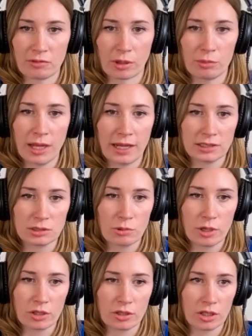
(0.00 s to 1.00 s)
from last
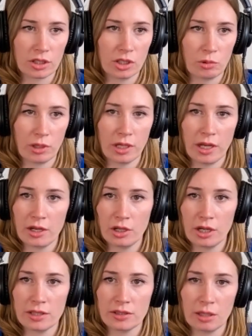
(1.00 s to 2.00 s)
week or the Q&A or
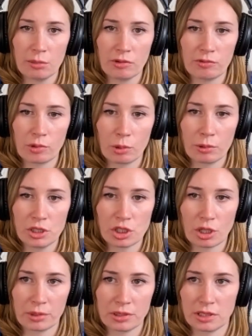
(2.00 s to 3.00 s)
anything before we
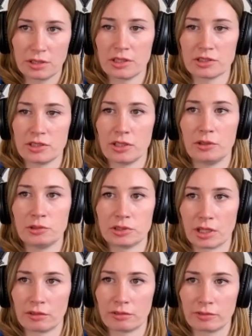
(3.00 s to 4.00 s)
jump into this new
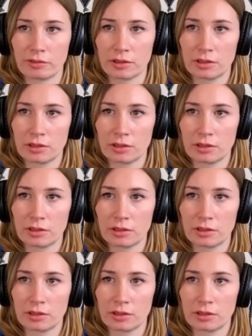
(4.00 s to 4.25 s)
stuff?